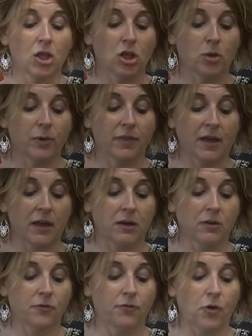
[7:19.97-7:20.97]
You would then
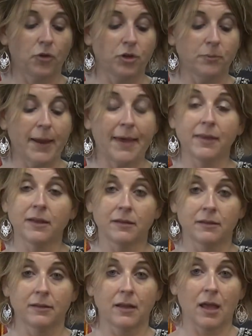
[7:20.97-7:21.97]
fold your ballot,
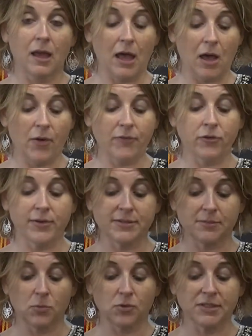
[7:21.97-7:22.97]
however
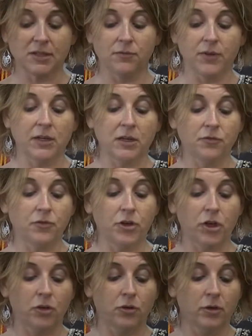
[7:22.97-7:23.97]
is most convenient for
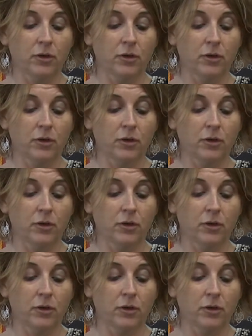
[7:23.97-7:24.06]
you.